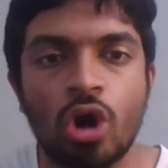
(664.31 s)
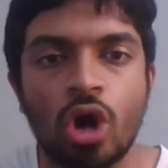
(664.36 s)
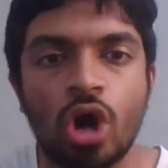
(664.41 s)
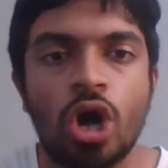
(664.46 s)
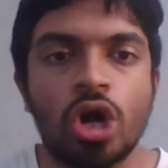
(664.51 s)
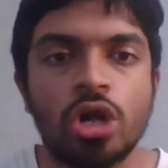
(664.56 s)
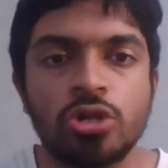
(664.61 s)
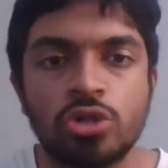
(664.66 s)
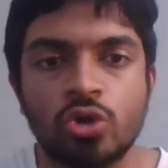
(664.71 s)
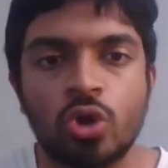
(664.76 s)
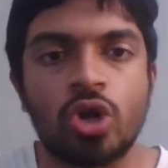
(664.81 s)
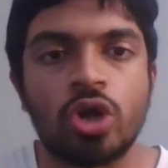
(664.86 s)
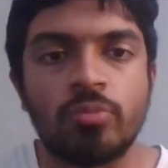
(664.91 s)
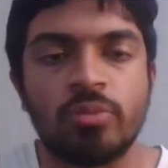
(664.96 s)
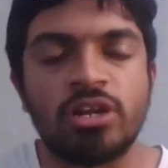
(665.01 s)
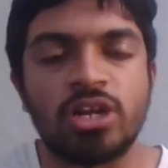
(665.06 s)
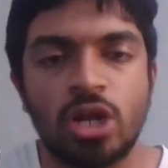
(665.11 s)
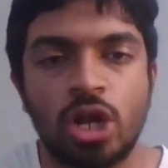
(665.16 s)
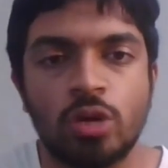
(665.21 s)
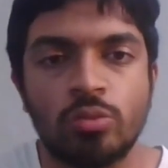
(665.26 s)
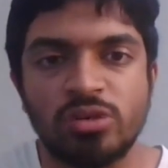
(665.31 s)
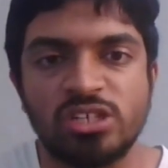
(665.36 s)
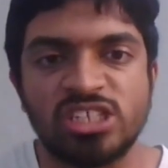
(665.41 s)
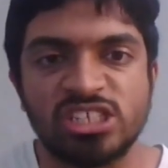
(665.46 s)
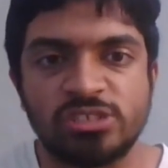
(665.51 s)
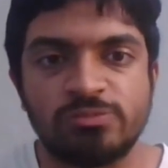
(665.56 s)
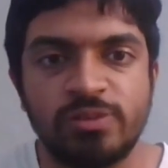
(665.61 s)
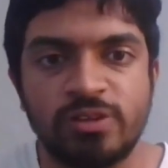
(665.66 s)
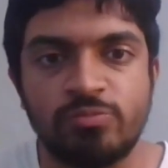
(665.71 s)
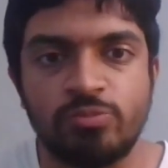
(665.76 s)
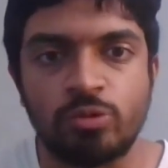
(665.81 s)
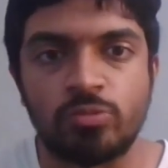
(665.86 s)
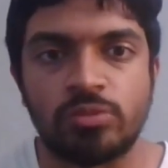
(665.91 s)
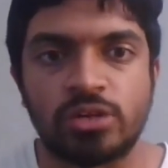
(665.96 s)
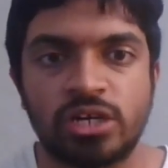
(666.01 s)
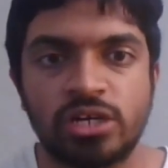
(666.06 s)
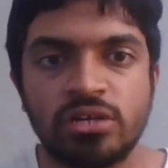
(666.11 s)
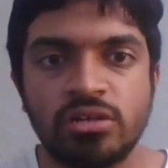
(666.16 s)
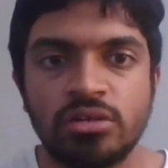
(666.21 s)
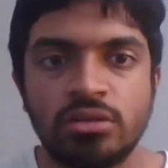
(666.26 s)
all tournament along with Jasprit
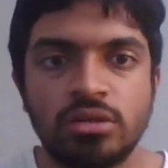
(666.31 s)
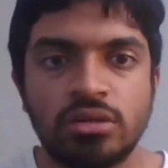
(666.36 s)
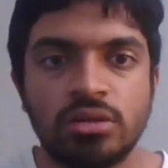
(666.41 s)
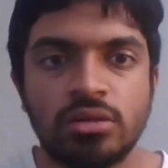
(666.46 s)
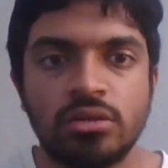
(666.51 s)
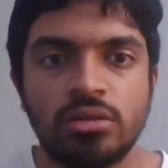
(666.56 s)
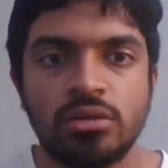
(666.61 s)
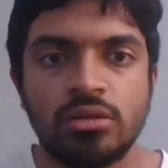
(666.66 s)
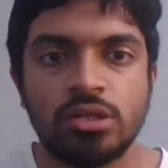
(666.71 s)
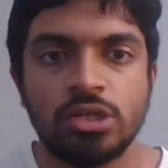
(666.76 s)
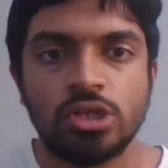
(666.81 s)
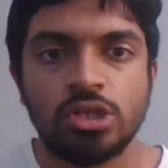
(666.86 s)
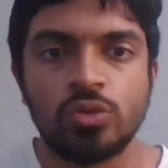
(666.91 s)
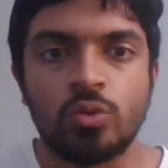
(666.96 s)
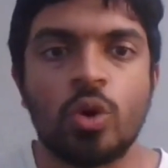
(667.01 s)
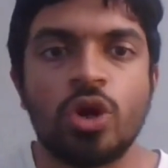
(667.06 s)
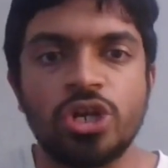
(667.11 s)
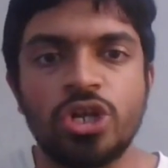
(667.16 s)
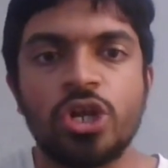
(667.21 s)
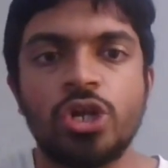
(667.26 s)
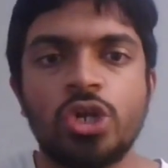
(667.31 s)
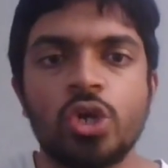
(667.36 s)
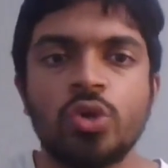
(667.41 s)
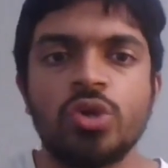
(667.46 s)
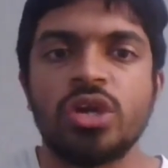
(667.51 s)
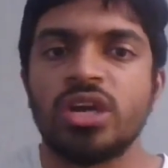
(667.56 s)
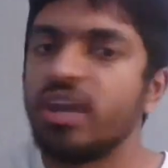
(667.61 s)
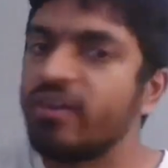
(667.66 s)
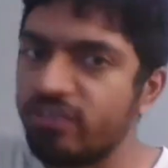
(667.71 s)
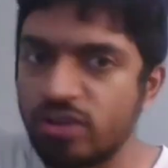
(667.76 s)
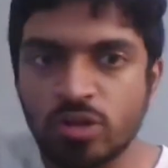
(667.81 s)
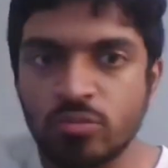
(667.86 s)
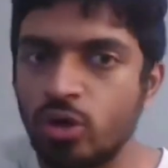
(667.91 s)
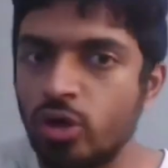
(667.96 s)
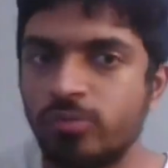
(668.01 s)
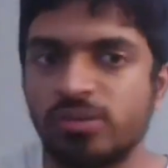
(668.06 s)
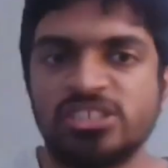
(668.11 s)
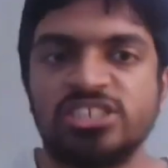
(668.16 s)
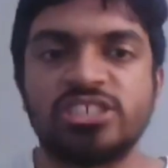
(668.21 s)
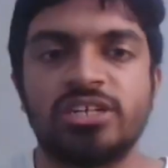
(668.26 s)
Bumrah. What do? You give it to
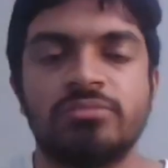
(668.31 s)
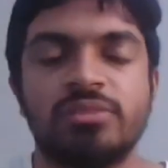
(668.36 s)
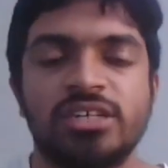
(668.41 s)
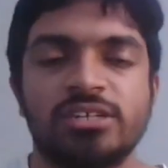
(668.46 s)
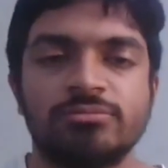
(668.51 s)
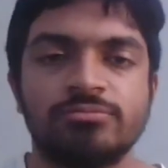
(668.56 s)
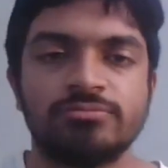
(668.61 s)
Mohammed Shami.